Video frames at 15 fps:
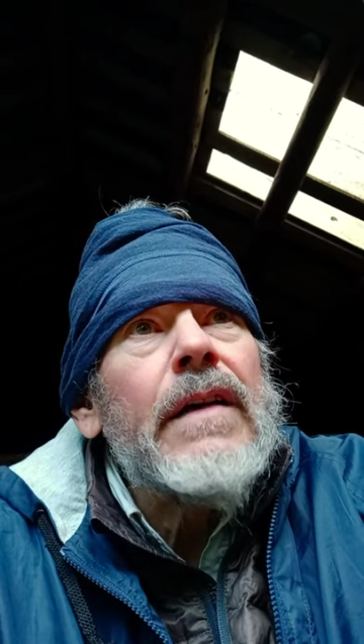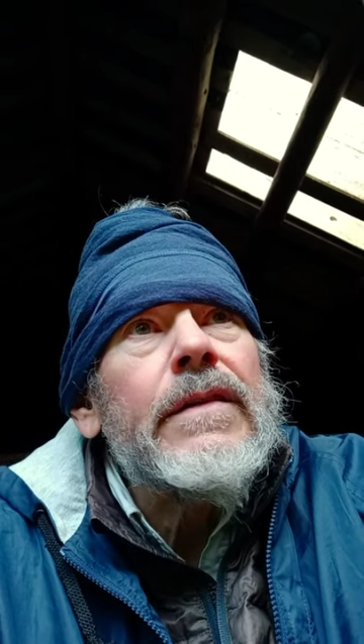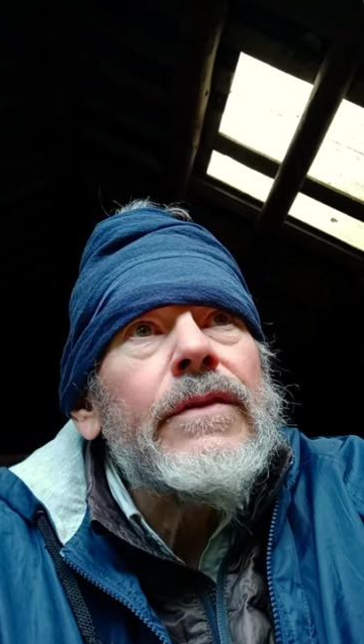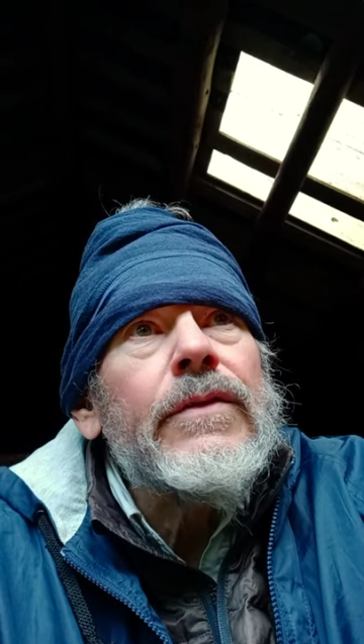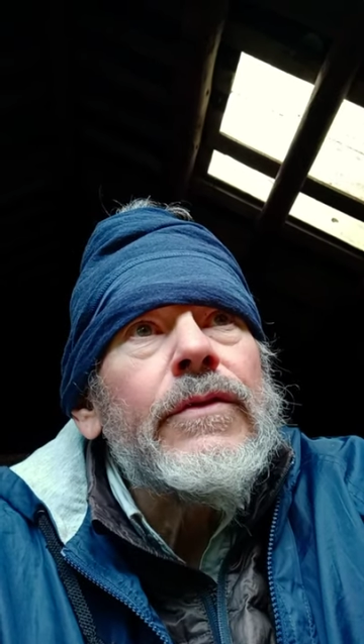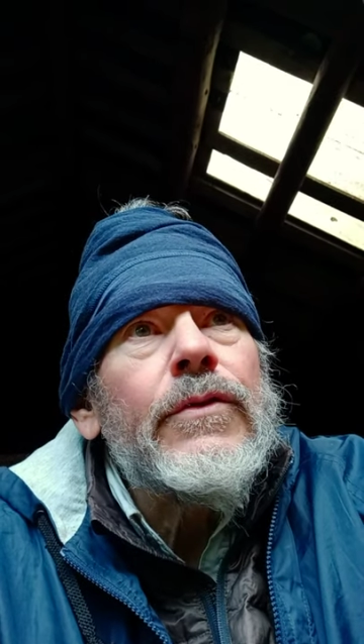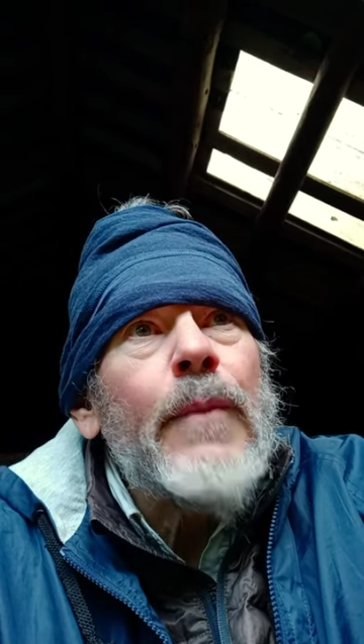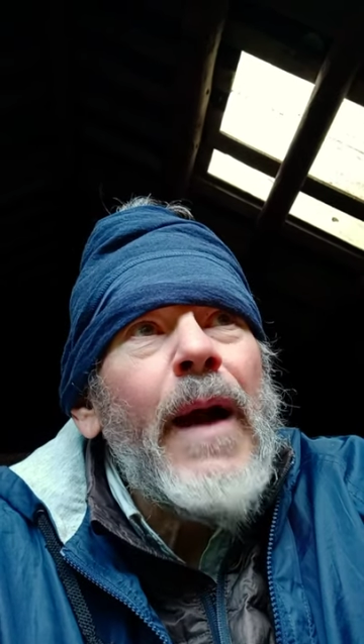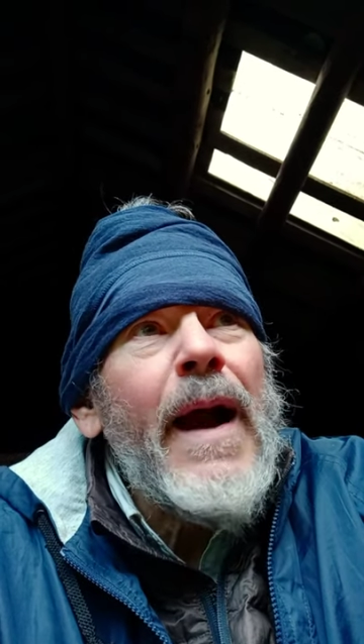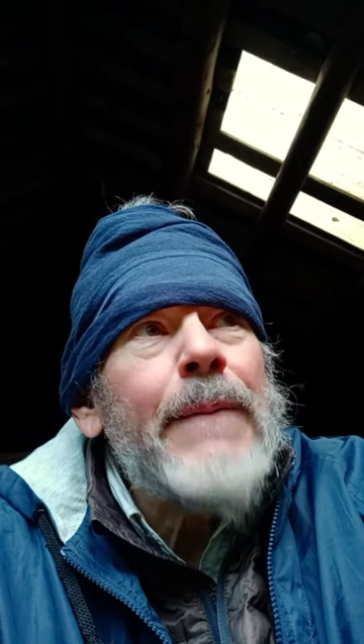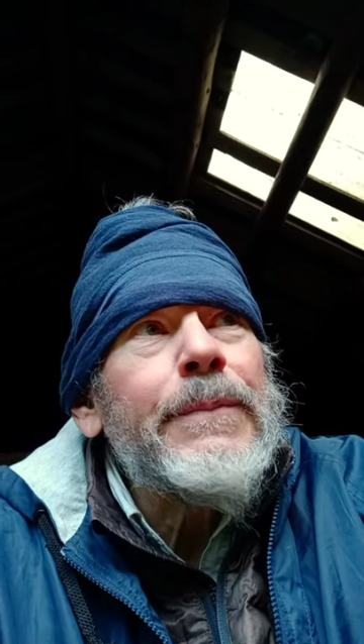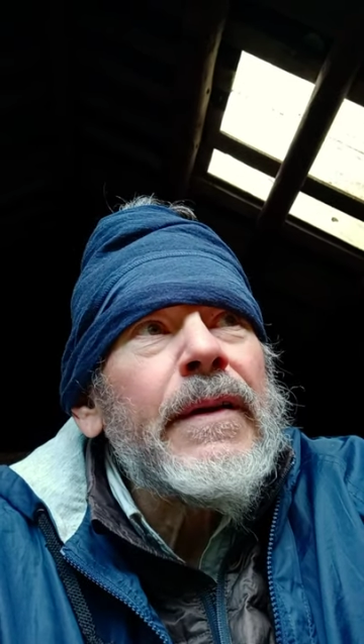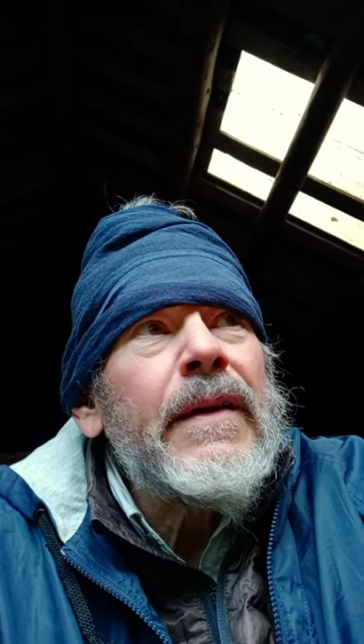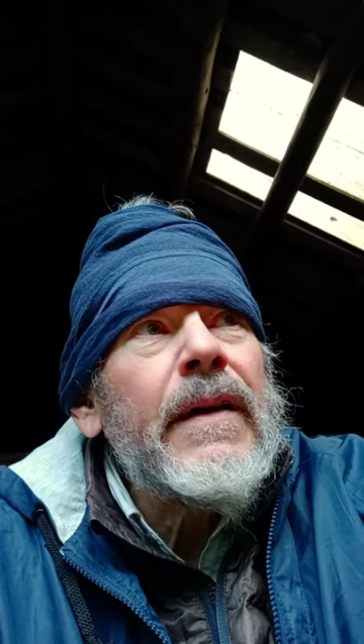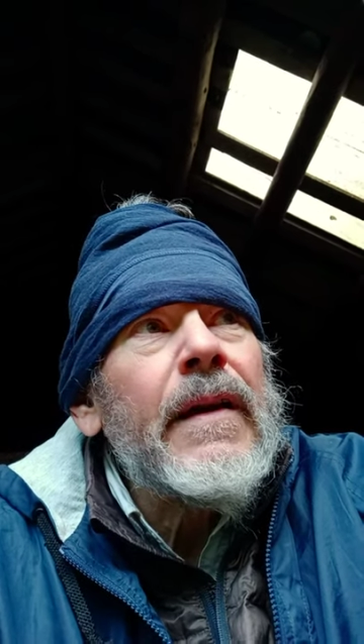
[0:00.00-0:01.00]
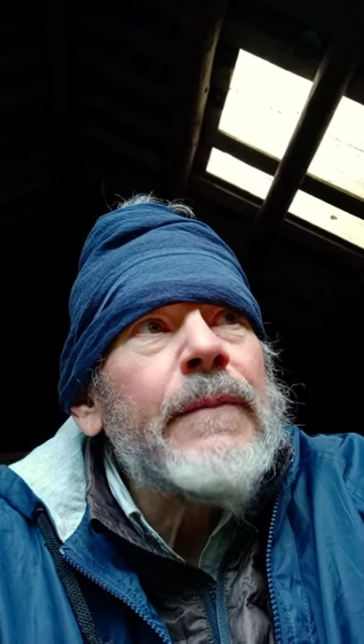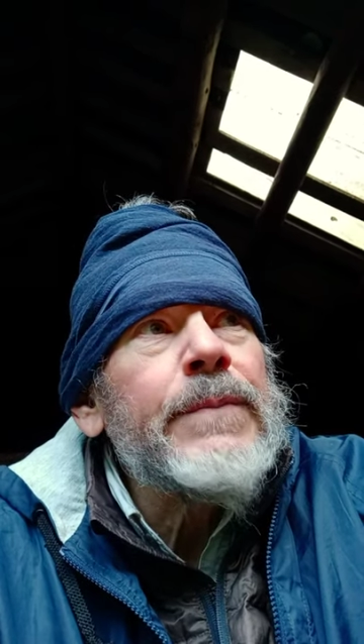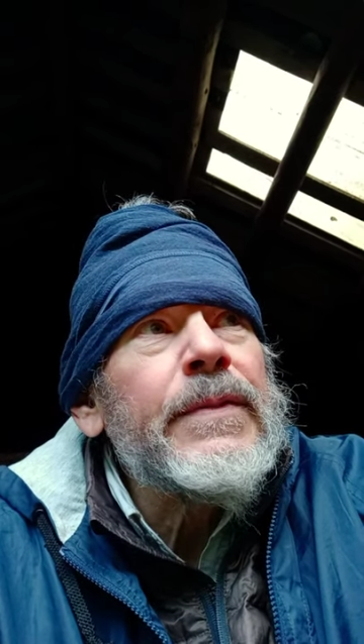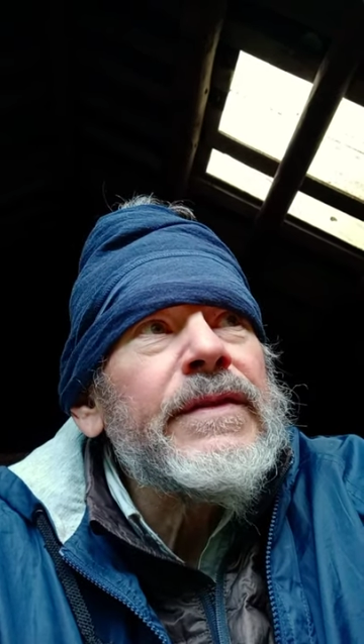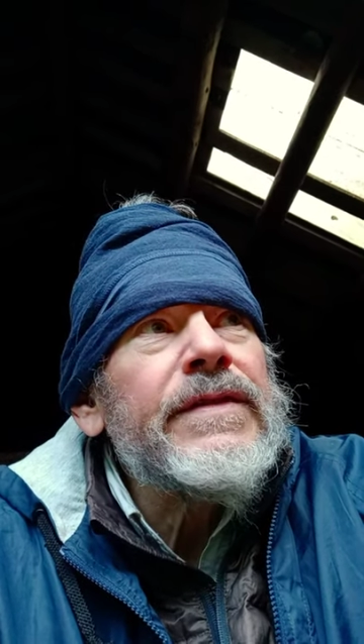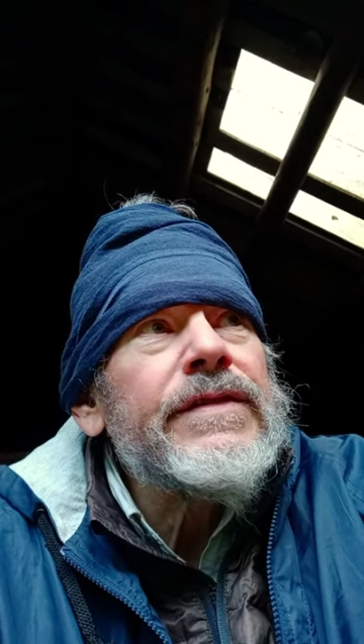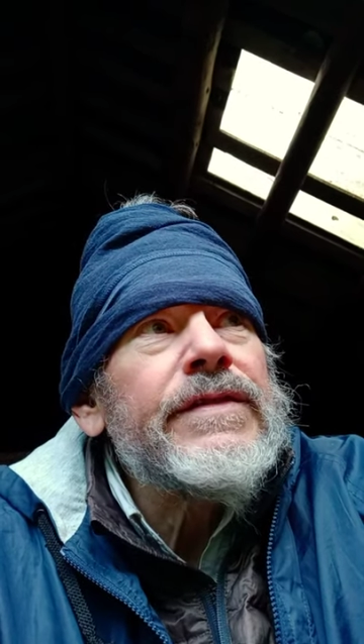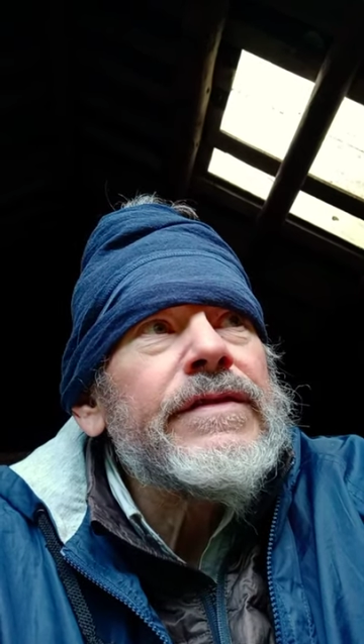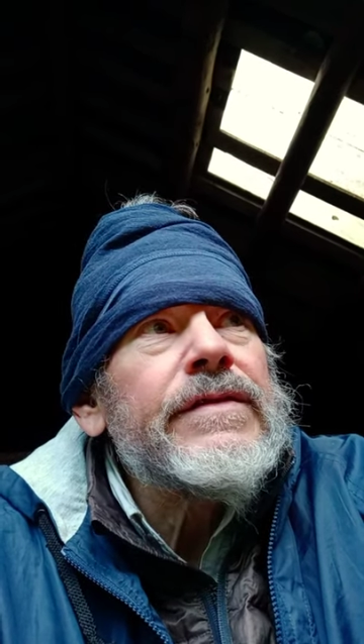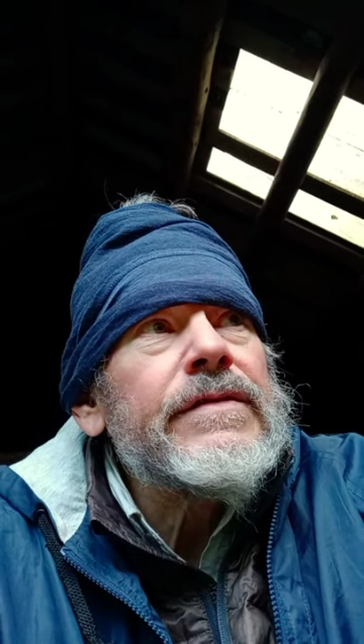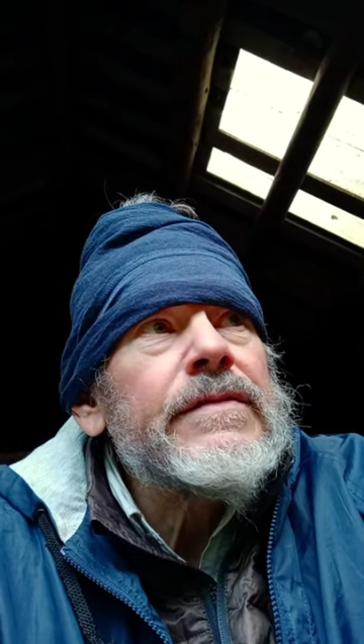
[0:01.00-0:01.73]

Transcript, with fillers: use your map and compass,